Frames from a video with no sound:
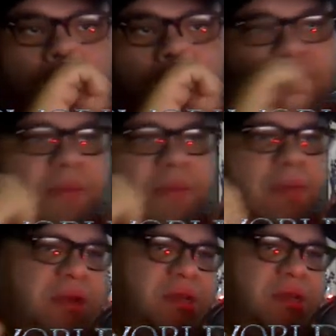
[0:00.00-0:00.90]
The
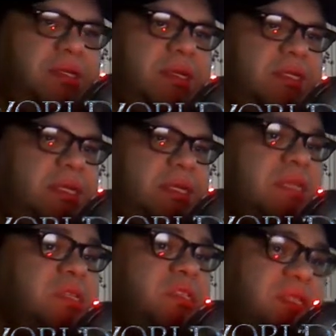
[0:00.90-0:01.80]
vampires
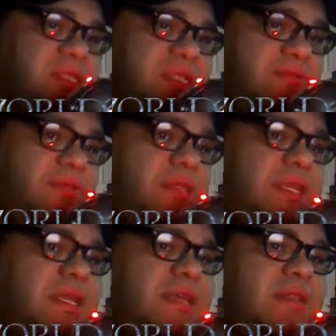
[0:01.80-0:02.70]
seeking justice for the
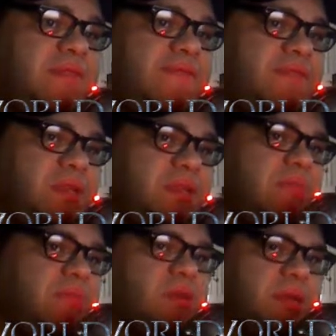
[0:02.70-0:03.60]
death of Victor
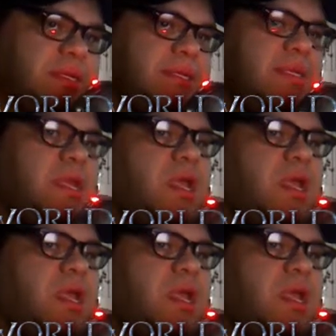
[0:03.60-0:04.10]
Marcus